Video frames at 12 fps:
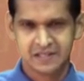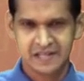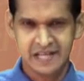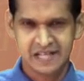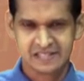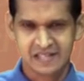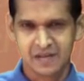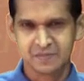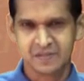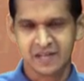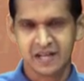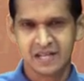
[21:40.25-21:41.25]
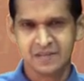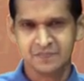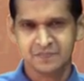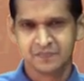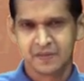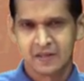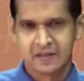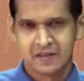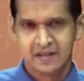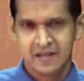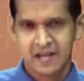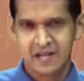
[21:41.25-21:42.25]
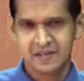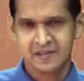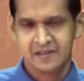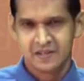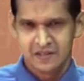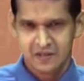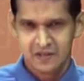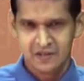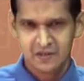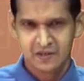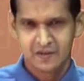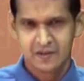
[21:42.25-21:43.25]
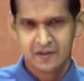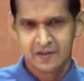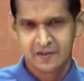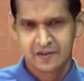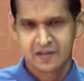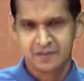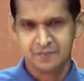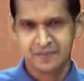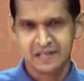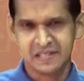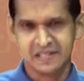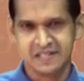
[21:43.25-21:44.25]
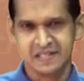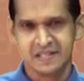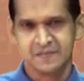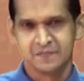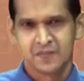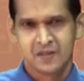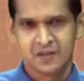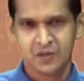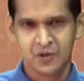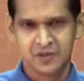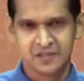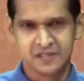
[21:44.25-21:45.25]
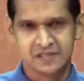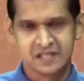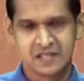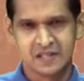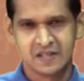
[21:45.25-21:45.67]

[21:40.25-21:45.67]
Take some time and complete the notice.